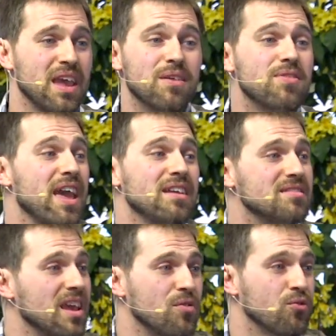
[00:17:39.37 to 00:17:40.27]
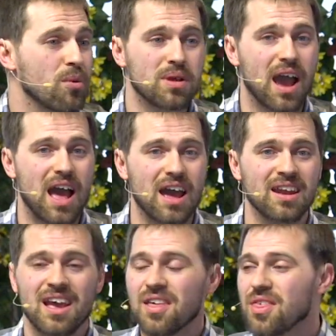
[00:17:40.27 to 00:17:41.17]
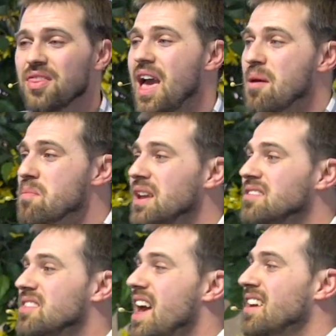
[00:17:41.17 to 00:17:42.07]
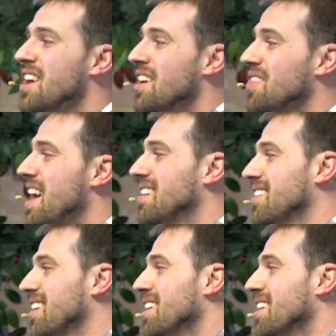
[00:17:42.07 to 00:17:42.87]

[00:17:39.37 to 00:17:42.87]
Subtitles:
If they say from God, then that means that